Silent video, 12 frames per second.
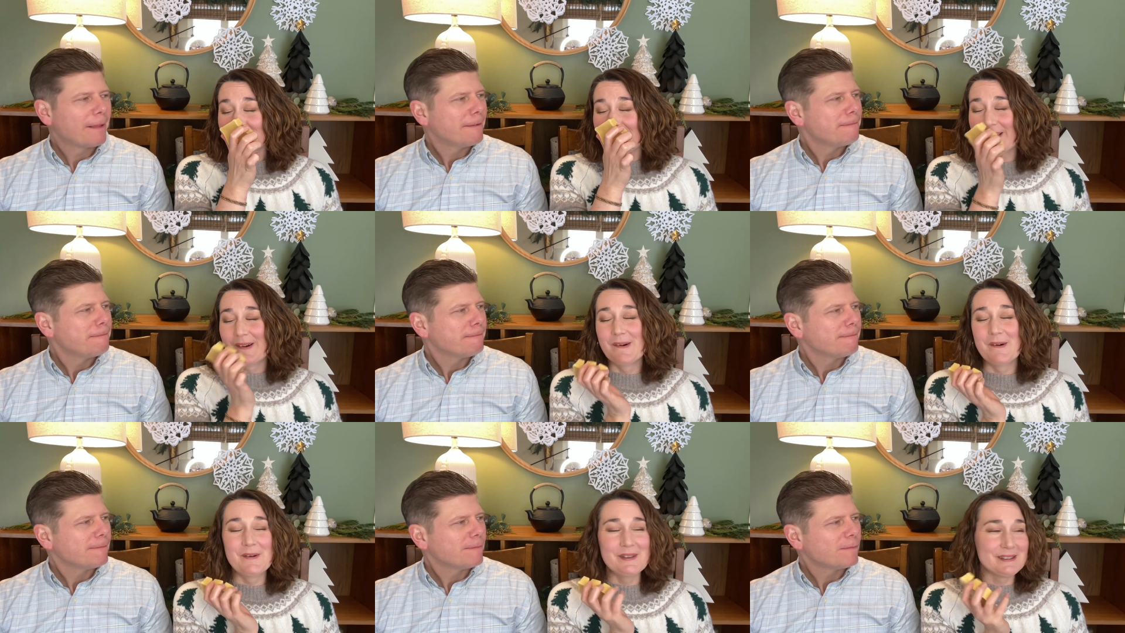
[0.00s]

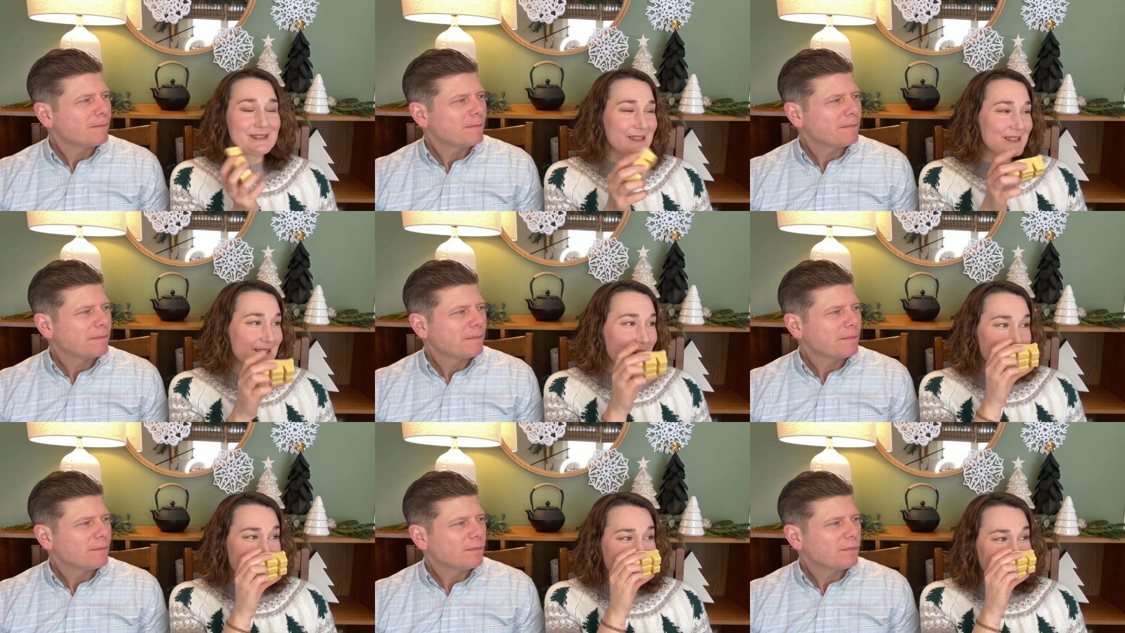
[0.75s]
Speaker 1: Oh, this is
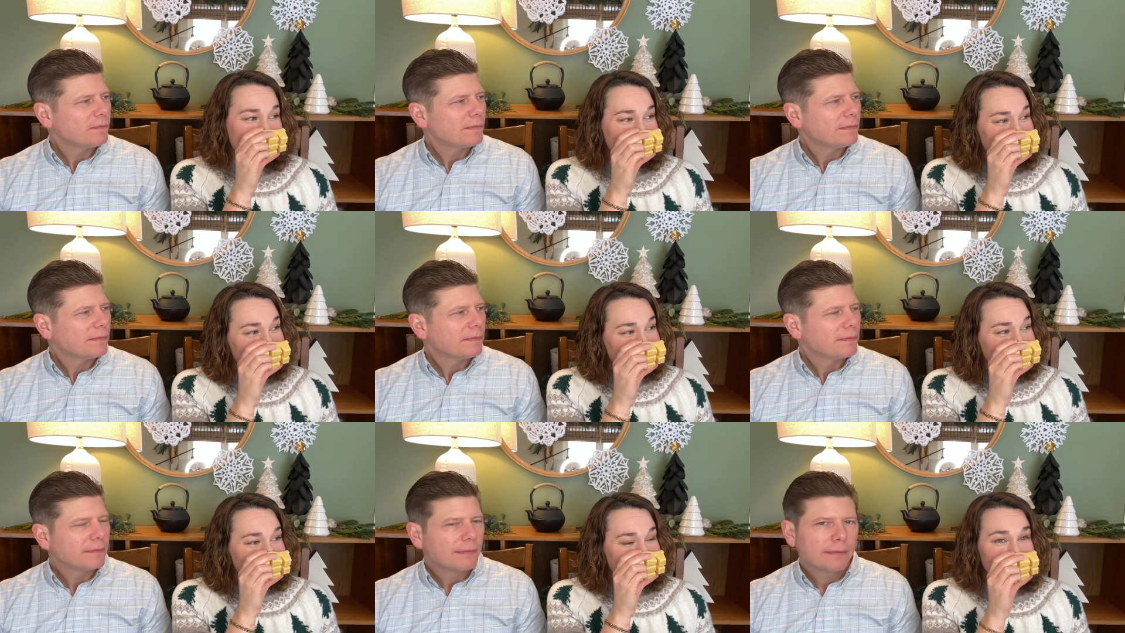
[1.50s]
yummy.
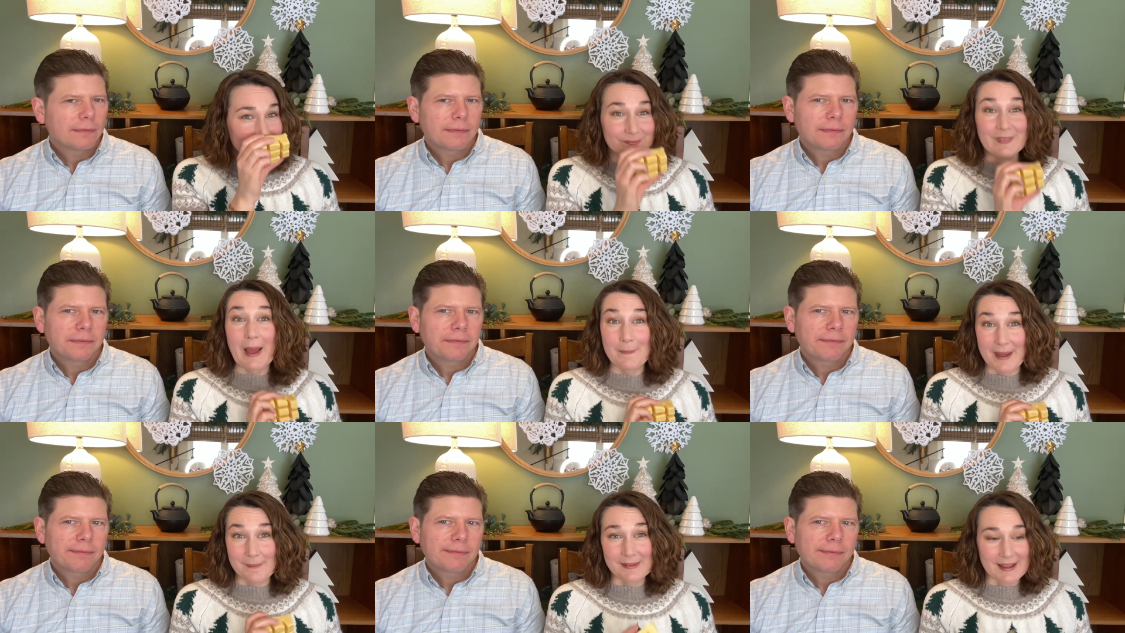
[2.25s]
Mm, I'm
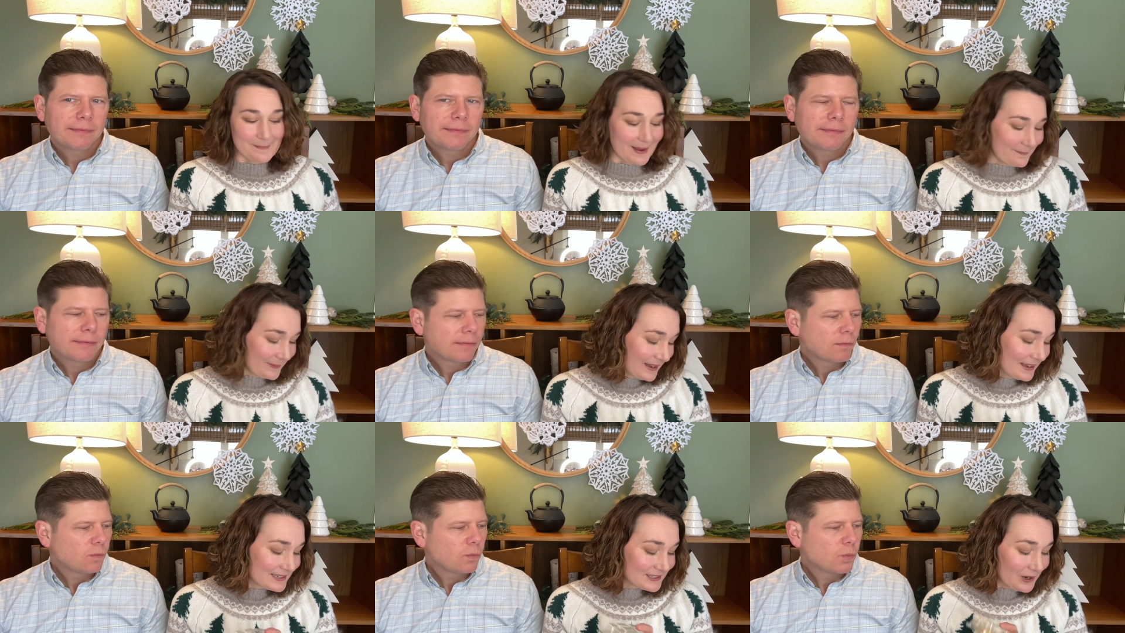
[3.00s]
happy, I'm happy.
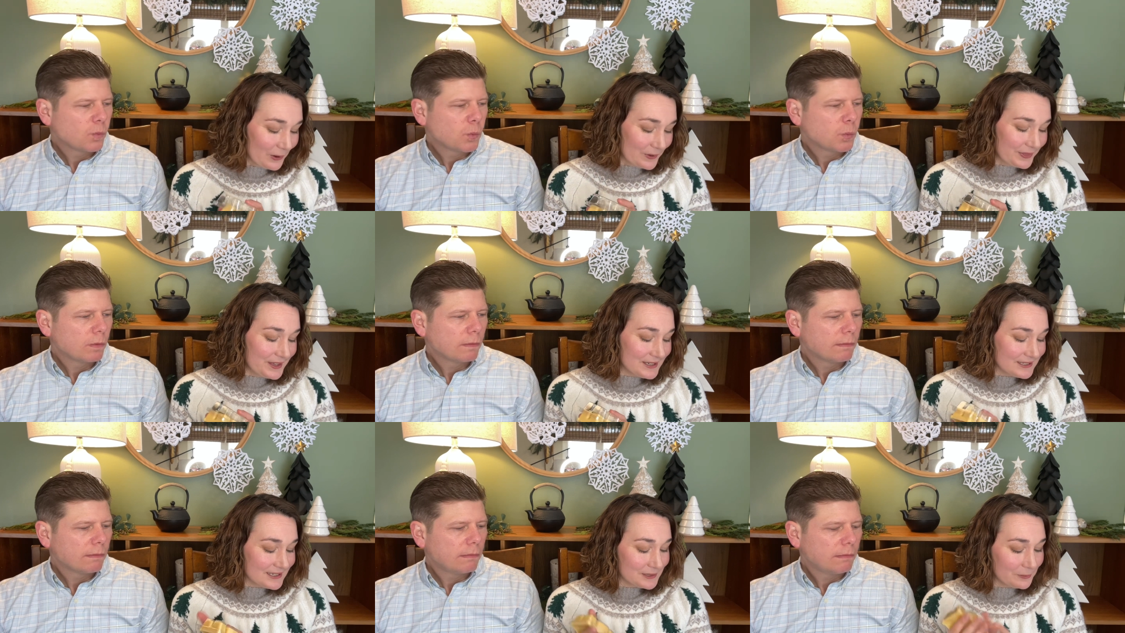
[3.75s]
So, this
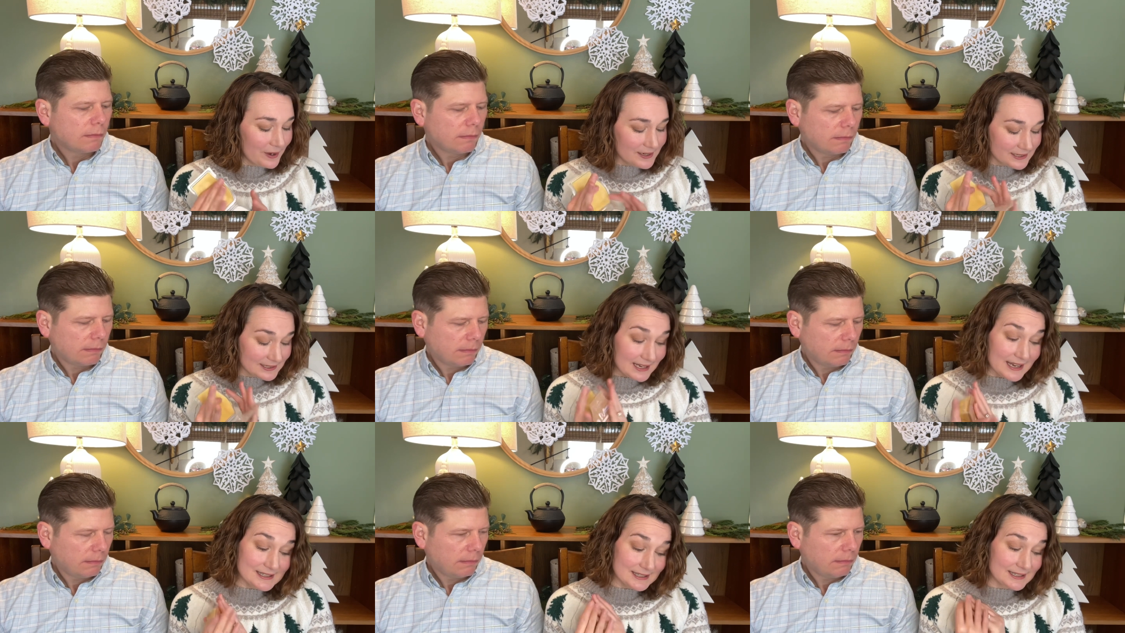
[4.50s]
is what
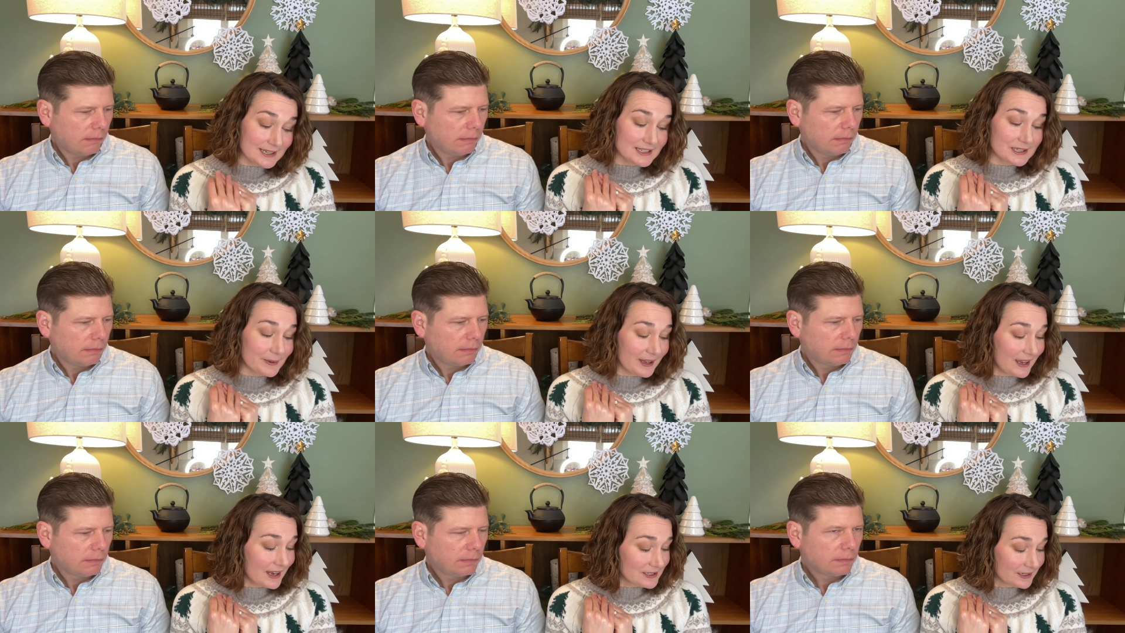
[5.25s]
Scentsy says about
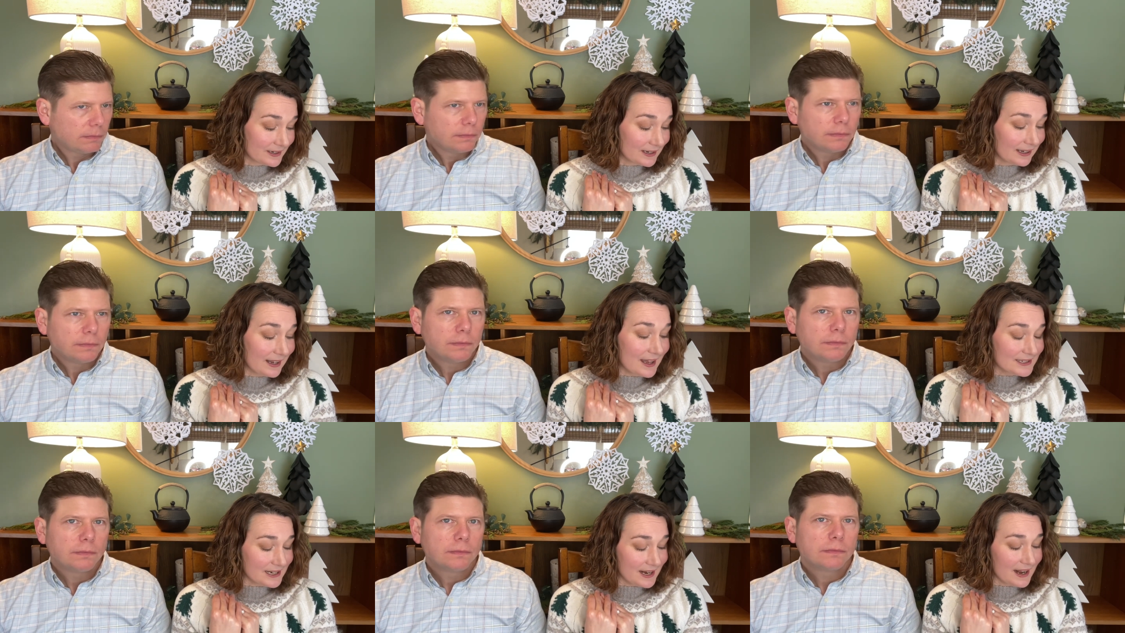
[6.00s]
hazelnut
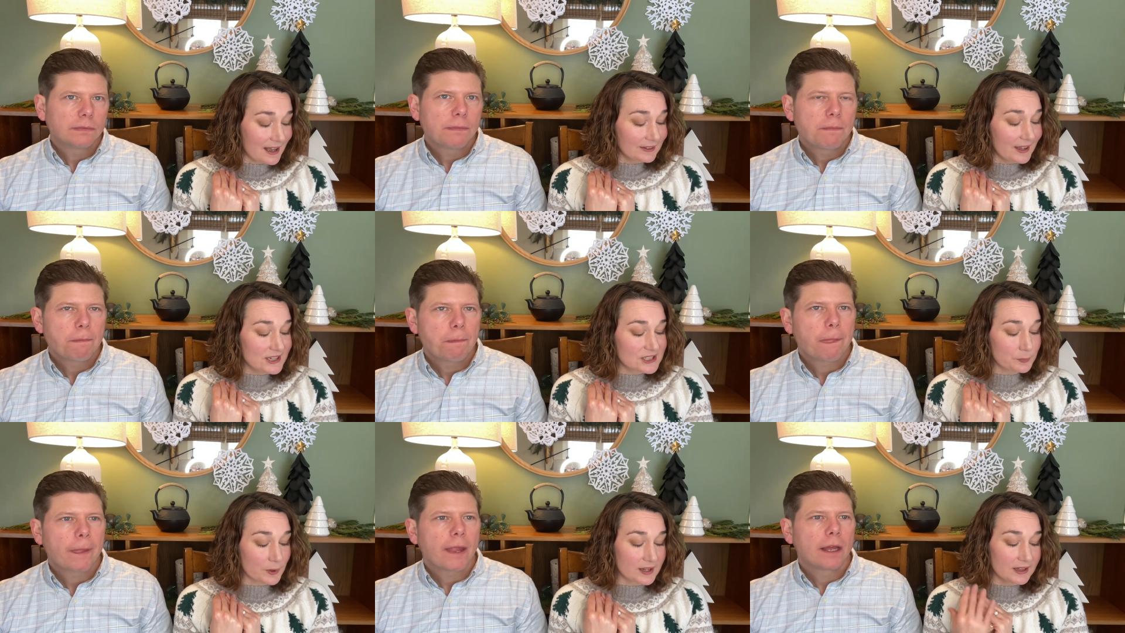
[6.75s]
latte. A light
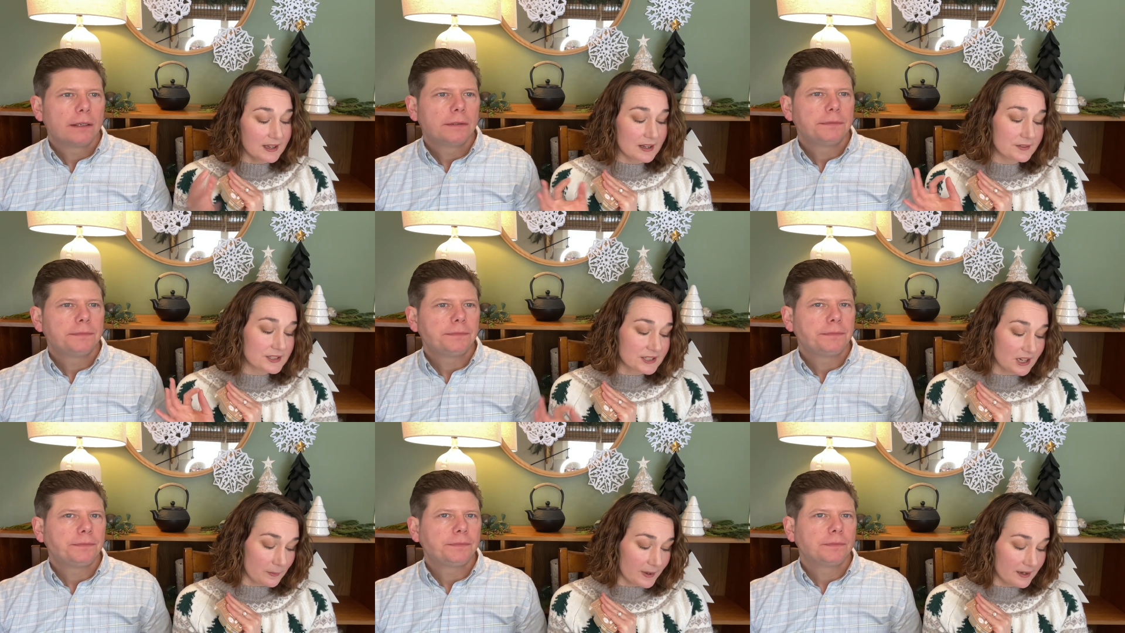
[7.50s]
sprinkling of
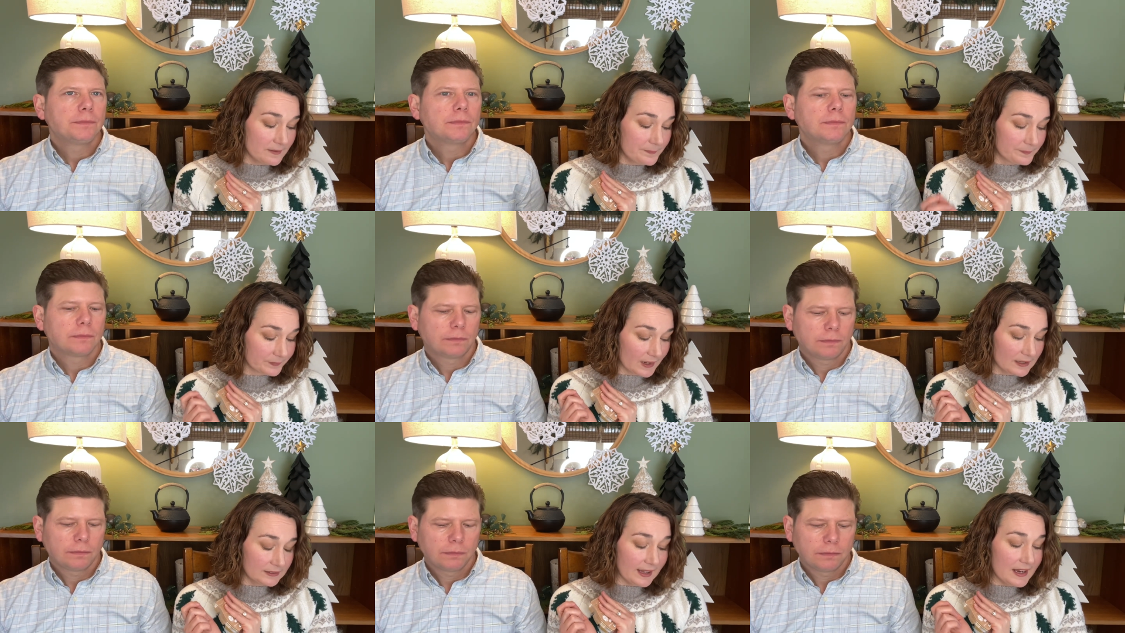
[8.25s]
cinnamon,
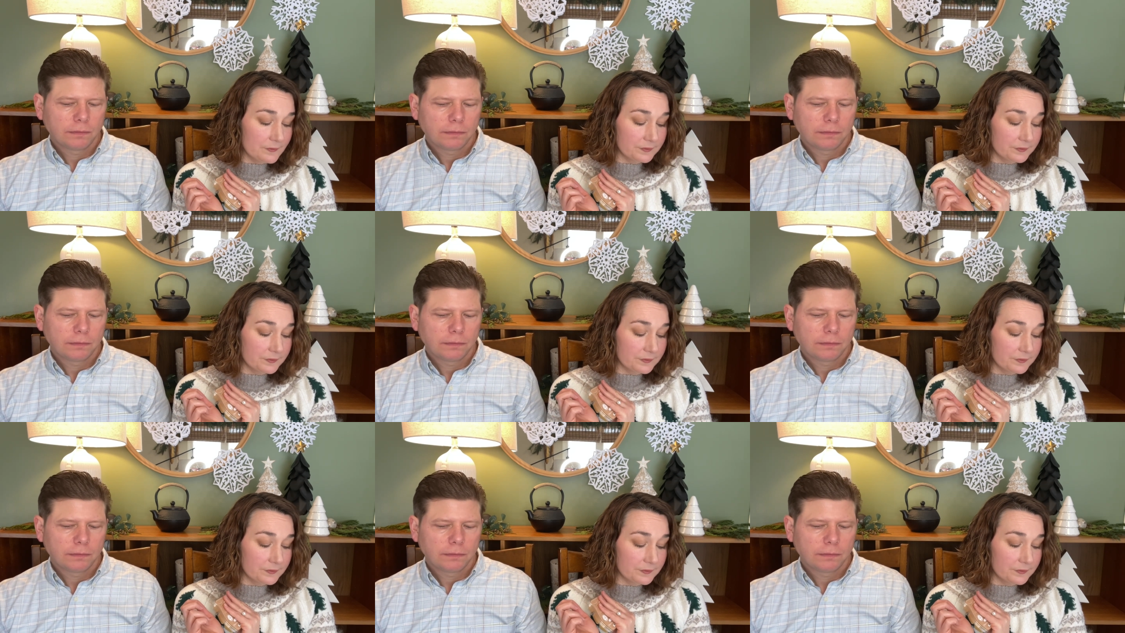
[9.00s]
light